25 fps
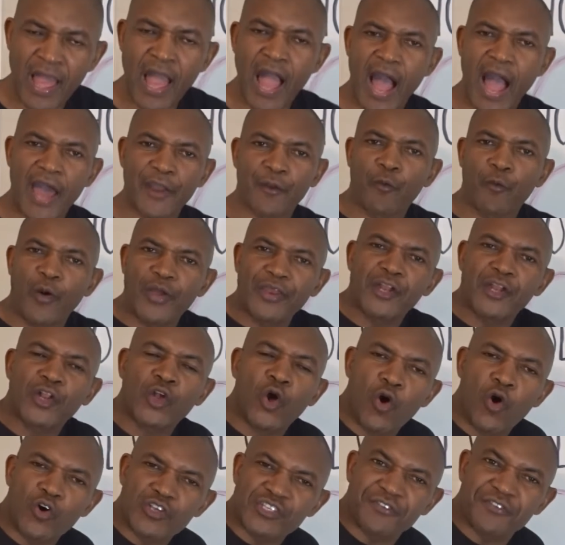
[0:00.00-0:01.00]
and when it
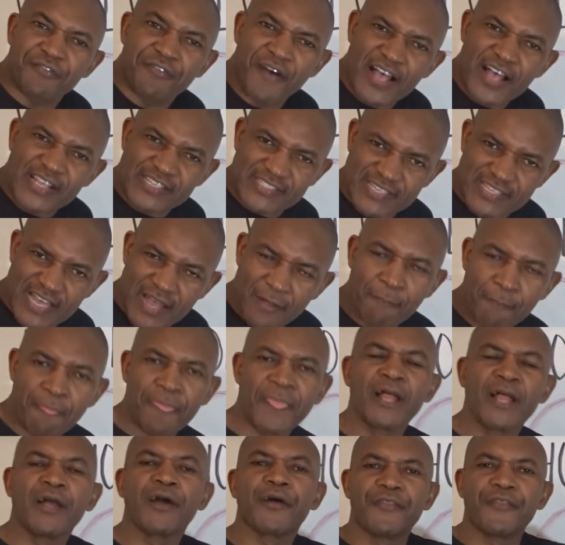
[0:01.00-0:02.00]
goes faster,
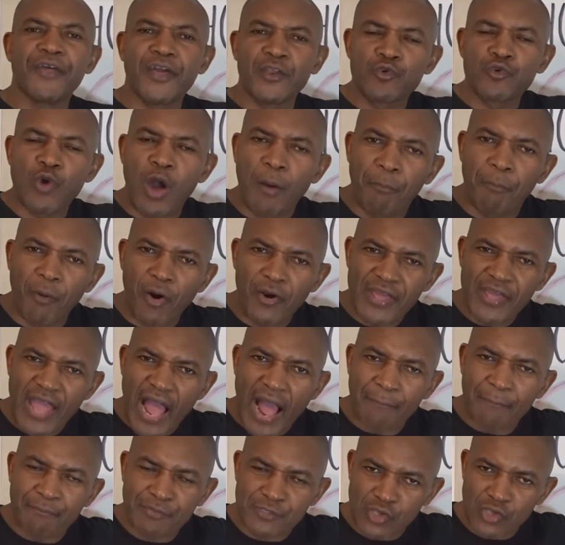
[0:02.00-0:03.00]
then your body
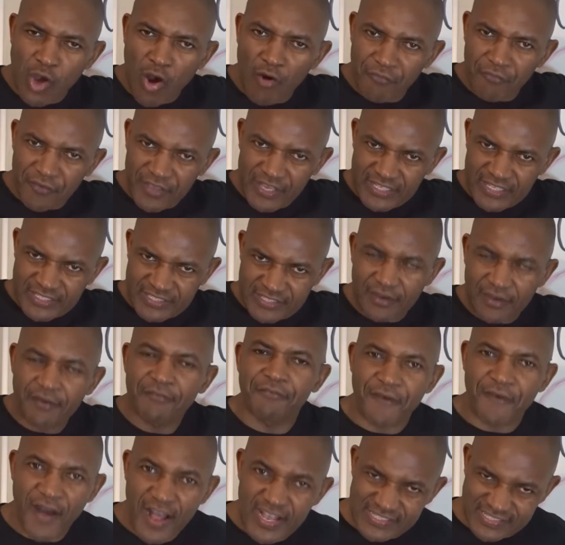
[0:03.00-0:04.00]
absorbs it
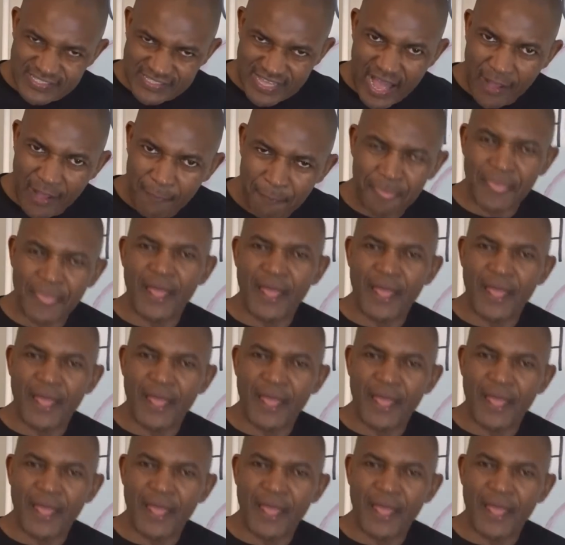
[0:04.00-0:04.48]
faster.